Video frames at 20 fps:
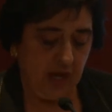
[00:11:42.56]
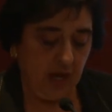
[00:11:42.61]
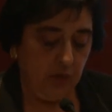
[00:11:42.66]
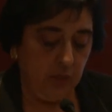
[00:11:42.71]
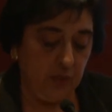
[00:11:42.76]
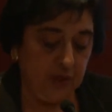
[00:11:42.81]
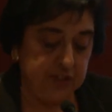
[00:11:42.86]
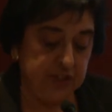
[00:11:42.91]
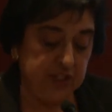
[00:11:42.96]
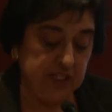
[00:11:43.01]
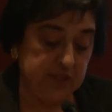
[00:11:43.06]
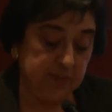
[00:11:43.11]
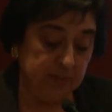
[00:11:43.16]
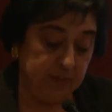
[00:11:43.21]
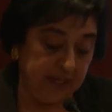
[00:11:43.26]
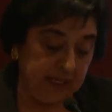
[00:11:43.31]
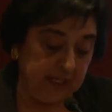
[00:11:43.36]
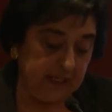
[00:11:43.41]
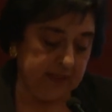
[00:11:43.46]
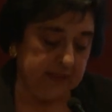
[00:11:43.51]
which is
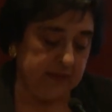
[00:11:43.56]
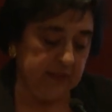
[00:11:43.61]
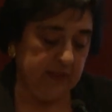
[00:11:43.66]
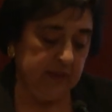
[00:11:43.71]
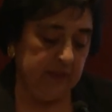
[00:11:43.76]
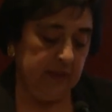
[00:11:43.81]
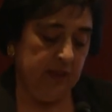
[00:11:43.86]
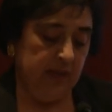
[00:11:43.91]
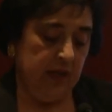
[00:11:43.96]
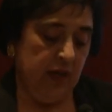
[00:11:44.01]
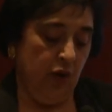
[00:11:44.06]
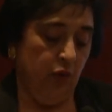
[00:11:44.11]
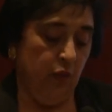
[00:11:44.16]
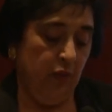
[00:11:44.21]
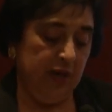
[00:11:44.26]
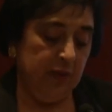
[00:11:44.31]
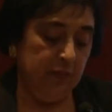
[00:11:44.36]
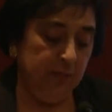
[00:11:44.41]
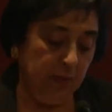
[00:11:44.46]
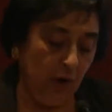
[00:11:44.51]
built
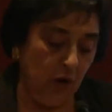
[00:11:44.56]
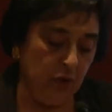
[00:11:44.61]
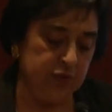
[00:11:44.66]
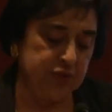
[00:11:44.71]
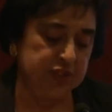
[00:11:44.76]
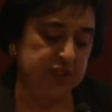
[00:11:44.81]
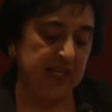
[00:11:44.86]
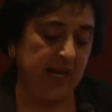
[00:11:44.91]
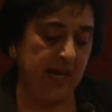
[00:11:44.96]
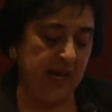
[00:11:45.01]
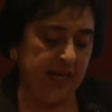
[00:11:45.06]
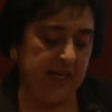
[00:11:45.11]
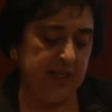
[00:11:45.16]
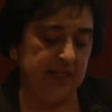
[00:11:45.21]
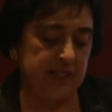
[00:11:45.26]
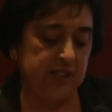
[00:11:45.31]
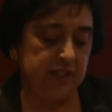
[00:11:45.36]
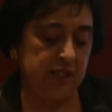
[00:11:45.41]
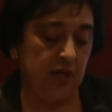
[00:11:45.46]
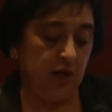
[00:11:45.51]
when both
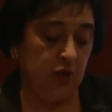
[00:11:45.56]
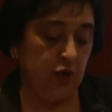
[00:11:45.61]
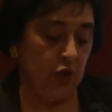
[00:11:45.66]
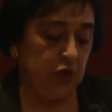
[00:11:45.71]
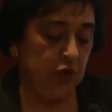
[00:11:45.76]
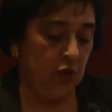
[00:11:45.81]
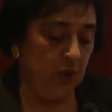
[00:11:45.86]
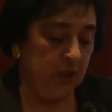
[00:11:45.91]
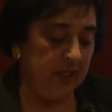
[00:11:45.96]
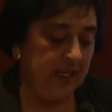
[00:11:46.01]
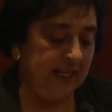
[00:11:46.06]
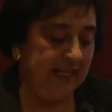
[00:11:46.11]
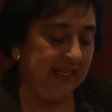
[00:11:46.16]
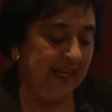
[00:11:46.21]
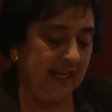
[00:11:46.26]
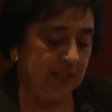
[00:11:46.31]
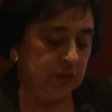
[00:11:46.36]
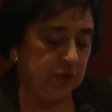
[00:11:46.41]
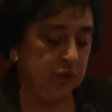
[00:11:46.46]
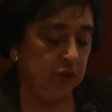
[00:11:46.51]
sides not only
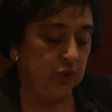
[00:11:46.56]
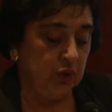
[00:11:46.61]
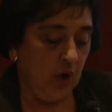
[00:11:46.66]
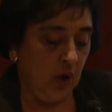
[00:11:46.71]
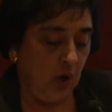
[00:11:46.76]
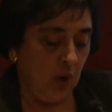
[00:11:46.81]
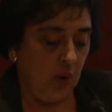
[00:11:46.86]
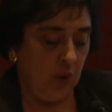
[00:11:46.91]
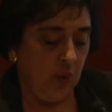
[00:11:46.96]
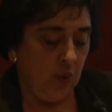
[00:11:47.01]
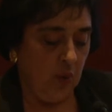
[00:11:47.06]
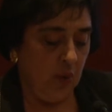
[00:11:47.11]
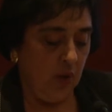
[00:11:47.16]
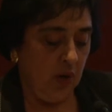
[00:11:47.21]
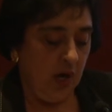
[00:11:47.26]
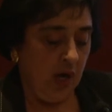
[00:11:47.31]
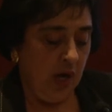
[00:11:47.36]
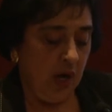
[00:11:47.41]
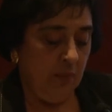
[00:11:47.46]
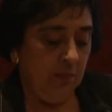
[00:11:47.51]
get to know,
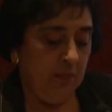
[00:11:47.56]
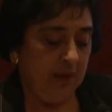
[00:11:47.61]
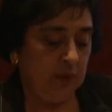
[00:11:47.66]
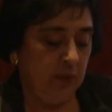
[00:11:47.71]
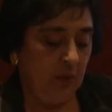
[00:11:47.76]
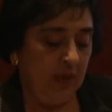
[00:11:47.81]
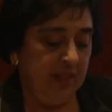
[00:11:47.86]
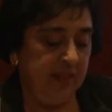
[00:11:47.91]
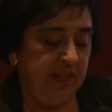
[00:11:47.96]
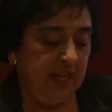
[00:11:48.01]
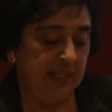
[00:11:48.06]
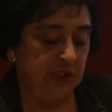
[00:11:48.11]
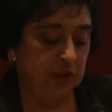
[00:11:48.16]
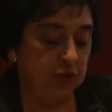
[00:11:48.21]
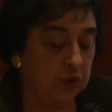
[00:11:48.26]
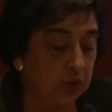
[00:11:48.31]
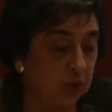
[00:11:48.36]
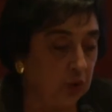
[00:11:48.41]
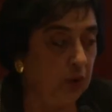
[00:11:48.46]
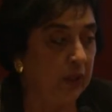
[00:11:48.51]
but when they
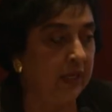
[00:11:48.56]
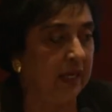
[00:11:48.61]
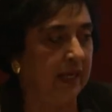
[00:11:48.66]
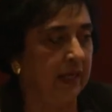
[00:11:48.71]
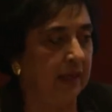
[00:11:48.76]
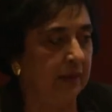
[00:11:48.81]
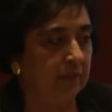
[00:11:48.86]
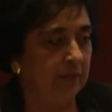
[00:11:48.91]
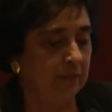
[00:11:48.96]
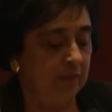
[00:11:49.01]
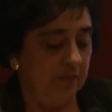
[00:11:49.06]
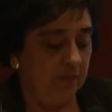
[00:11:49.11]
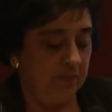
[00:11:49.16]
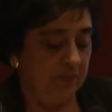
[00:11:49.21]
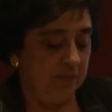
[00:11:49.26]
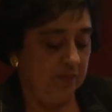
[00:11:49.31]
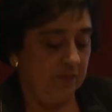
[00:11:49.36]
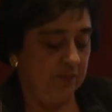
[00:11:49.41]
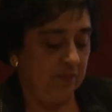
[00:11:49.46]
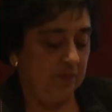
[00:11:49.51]
truly
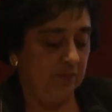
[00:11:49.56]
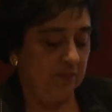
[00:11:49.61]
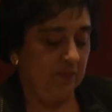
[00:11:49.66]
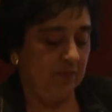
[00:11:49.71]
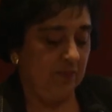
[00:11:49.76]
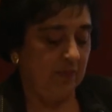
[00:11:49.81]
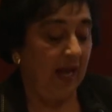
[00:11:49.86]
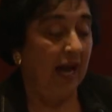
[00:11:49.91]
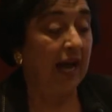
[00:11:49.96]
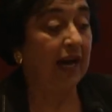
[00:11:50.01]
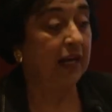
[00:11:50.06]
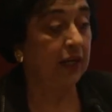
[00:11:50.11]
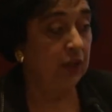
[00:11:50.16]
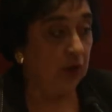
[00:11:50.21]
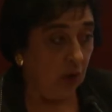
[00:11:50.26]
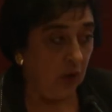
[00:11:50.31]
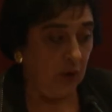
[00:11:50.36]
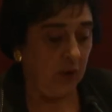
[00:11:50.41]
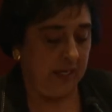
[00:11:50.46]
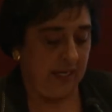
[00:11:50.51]

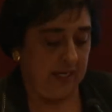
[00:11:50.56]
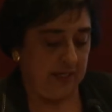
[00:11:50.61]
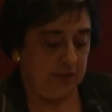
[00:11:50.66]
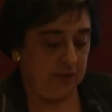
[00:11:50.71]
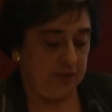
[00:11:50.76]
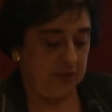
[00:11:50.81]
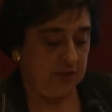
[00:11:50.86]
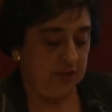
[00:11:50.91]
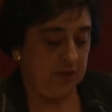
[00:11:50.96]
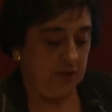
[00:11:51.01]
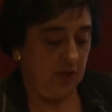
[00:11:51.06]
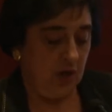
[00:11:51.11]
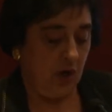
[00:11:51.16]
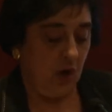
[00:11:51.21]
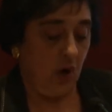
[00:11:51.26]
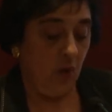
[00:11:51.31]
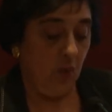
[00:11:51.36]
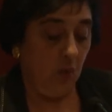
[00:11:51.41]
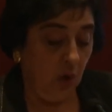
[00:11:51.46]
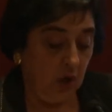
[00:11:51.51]
acknowledge
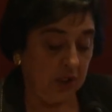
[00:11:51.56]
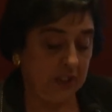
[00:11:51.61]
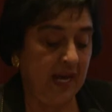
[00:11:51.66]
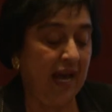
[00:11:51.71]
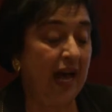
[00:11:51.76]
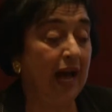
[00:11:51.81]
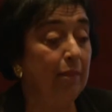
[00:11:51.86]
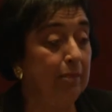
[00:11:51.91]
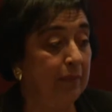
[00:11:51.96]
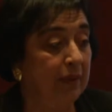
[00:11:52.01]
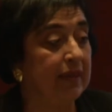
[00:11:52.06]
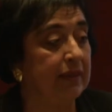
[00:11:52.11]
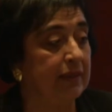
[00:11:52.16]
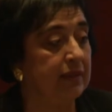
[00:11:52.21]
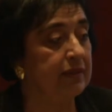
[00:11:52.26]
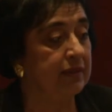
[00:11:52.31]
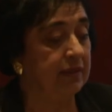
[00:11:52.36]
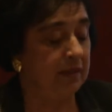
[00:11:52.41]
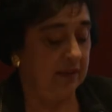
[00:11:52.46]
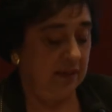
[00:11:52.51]
what
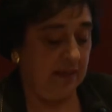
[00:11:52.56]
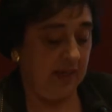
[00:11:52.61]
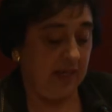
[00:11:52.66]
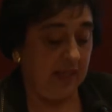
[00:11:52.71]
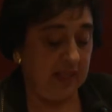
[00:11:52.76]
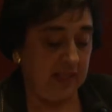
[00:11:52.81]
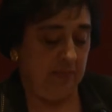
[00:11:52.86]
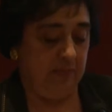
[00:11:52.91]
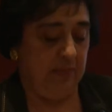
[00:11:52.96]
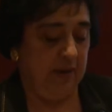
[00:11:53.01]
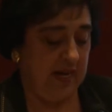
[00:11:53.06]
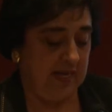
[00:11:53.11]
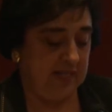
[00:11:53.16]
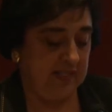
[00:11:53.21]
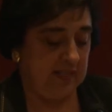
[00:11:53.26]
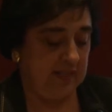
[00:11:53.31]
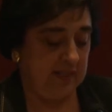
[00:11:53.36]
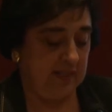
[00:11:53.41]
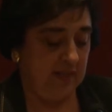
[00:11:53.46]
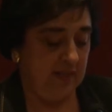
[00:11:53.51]
happened in the
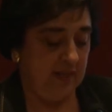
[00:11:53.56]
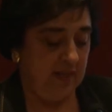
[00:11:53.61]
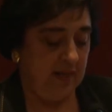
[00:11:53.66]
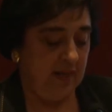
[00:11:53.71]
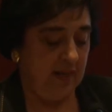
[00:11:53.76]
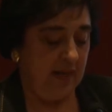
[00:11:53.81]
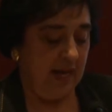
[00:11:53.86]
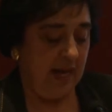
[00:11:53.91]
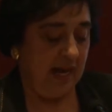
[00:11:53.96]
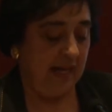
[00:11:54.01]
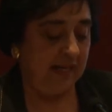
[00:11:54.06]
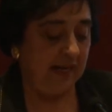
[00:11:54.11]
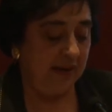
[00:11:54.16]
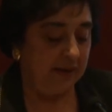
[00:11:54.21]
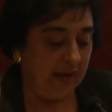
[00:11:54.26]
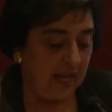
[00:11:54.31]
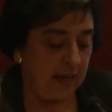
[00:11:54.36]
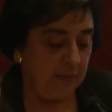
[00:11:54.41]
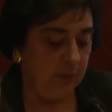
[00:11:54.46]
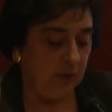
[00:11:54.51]
past and are
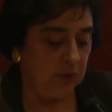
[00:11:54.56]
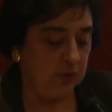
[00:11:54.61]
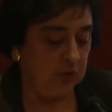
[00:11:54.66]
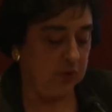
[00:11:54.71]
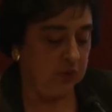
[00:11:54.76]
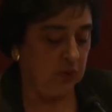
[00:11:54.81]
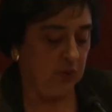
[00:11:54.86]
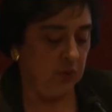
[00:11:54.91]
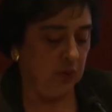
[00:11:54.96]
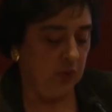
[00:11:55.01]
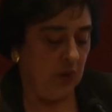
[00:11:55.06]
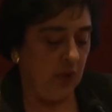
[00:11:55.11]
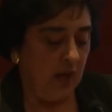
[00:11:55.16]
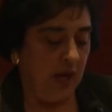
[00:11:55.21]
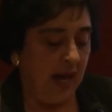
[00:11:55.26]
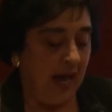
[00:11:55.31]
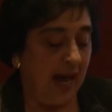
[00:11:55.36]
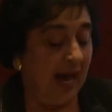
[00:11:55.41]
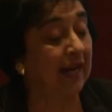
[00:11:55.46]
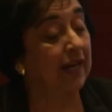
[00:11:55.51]
able to
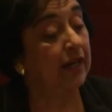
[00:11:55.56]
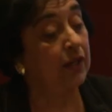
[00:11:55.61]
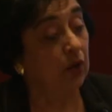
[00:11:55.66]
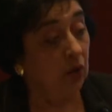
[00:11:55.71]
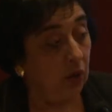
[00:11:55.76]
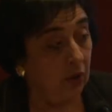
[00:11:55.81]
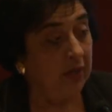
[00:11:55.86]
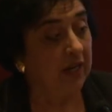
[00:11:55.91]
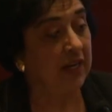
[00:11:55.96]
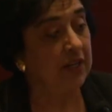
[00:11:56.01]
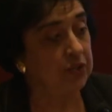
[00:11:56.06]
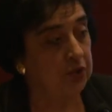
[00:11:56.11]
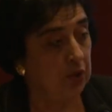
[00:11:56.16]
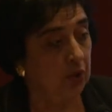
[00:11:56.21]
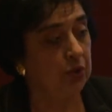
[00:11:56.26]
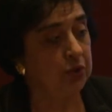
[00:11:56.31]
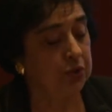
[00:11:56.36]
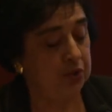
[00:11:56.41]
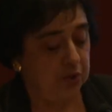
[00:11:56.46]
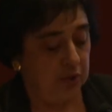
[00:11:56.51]
acknowledge
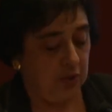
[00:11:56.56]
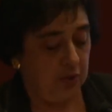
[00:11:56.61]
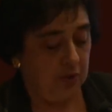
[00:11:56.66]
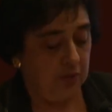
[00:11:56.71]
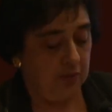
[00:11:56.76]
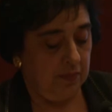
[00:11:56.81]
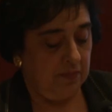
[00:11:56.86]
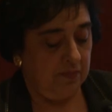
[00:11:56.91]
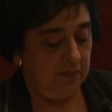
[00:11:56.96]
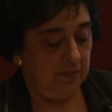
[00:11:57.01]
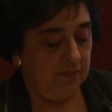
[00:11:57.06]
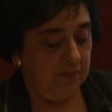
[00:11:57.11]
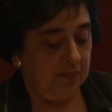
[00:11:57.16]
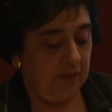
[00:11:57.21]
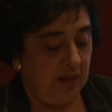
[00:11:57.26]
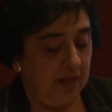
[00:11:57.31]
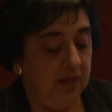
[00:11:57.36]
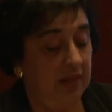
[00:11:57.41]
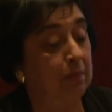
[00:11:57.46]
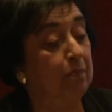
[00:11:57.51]
also
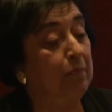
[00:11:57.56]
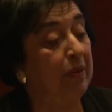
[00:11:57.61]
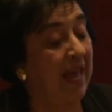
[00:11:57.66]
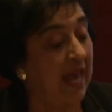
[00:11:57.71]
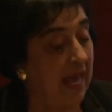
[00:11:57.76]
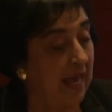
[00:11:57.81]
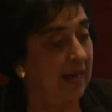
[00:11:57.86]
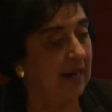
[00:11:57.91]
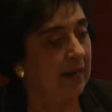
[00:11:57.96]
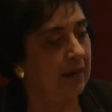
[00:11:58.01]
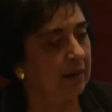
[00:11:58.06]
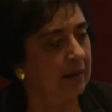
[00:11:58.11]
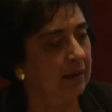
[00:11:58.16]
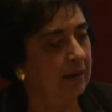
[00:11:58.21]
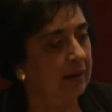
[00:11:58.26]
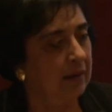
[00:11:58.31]
the pain